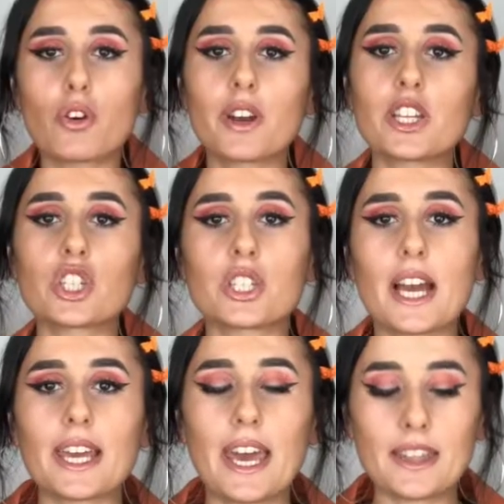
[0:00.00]
orange
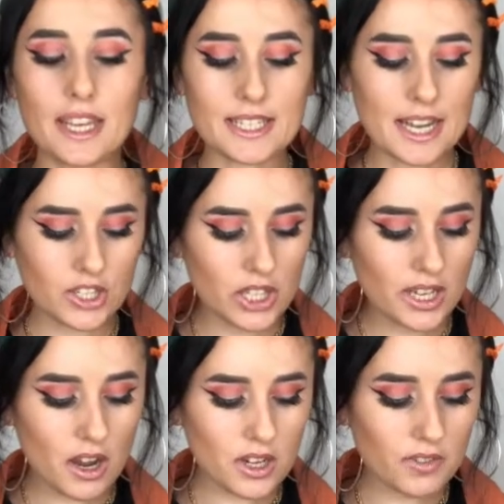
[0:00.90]
jacket that is actually
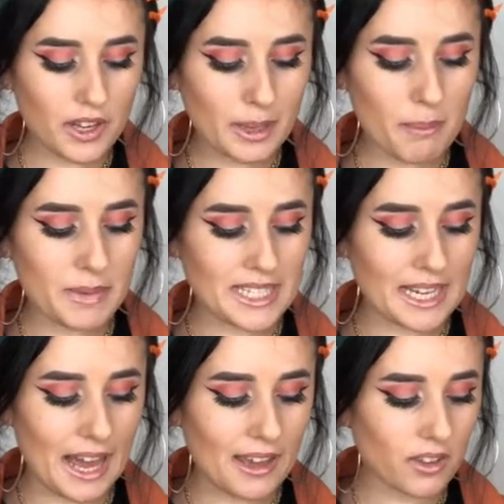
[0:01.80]
kind of like a
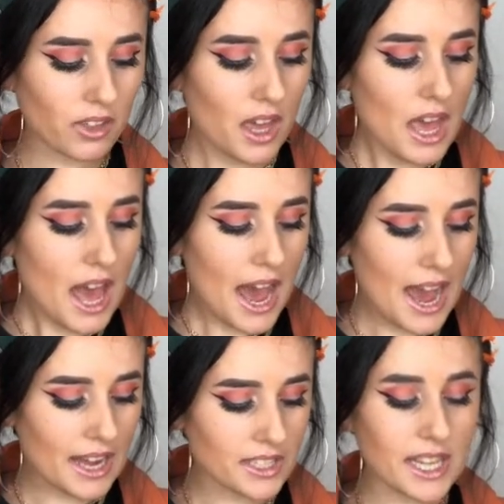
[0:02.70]
midi length,
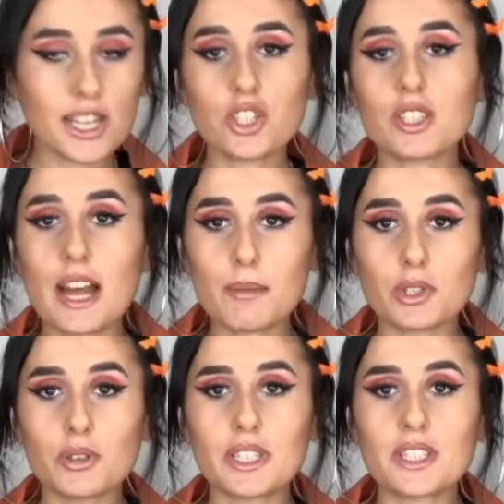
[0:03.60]
and it is just
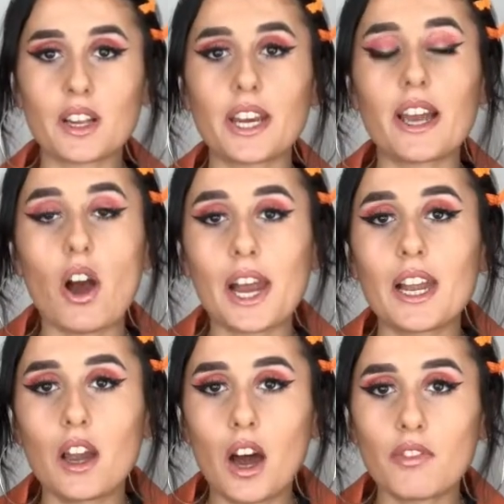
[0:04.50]
absolutely stunning. I
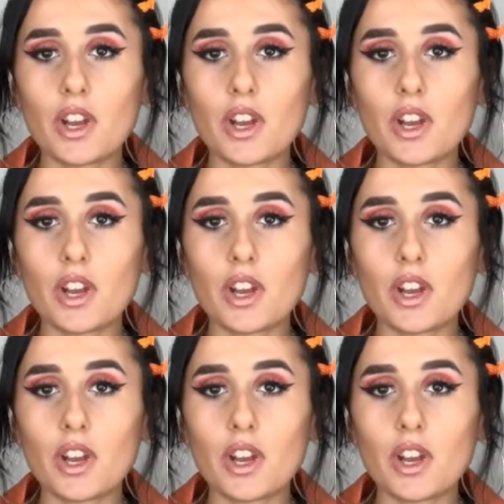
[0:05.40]
love